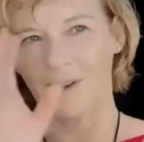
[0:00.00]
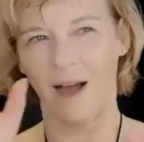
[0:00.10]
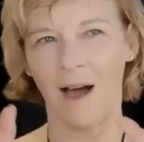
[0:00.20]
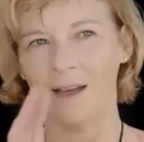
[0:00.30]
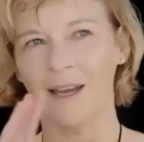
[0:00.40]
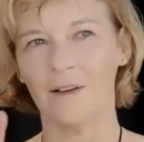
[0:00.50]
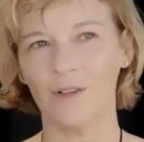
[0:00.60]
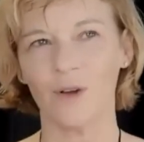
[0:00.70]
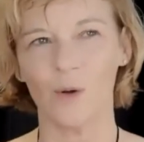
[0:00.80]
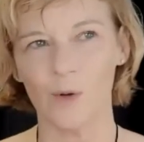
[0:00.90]
high
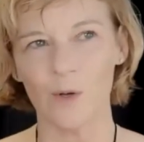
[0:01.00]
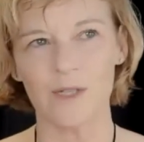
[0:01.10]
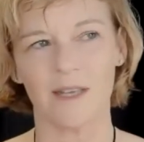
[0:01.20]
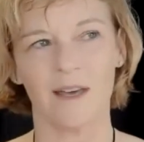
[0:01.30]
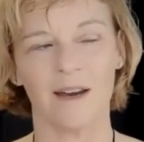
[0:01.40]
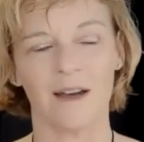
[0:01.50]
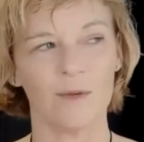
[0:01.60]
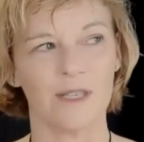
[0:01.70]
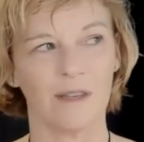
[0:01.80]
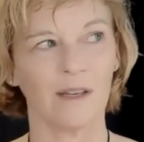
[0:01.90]
level goals that I
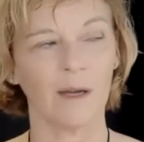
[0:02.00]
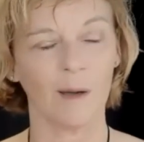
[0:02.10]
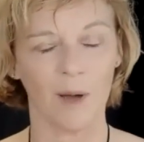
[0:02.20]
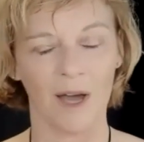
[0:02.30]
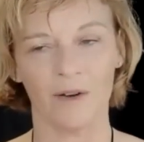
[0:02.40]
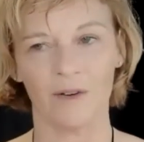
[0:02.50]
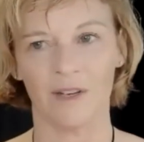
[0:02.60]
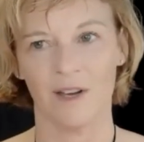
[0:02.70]
was thinking about